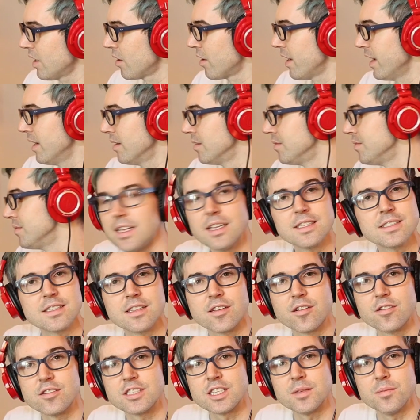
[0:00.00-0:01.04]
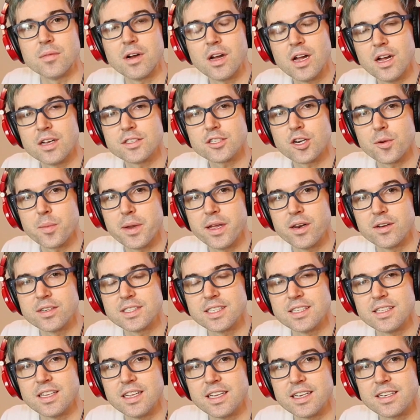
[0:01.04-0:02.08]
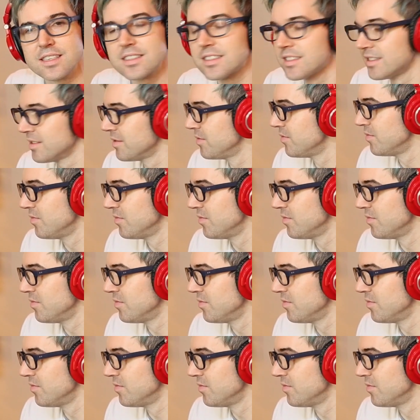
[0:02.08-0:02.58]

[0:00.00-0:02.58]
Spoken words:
All right, let's learn some Oscar Peterson licks.